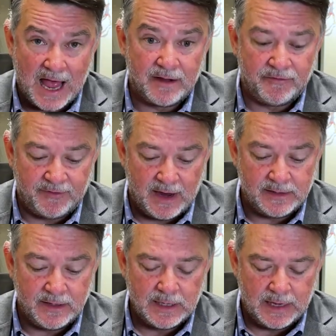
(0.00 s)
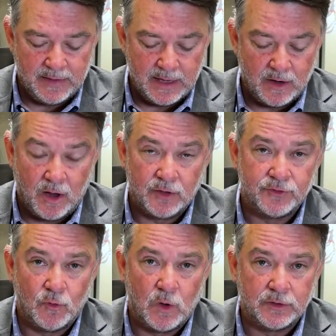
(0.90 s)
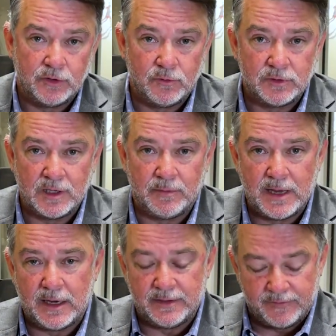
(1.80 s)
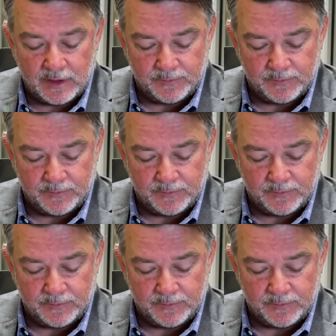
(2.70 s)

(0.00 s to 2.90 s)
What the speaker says: to find them, and then also what to do with them and how to develop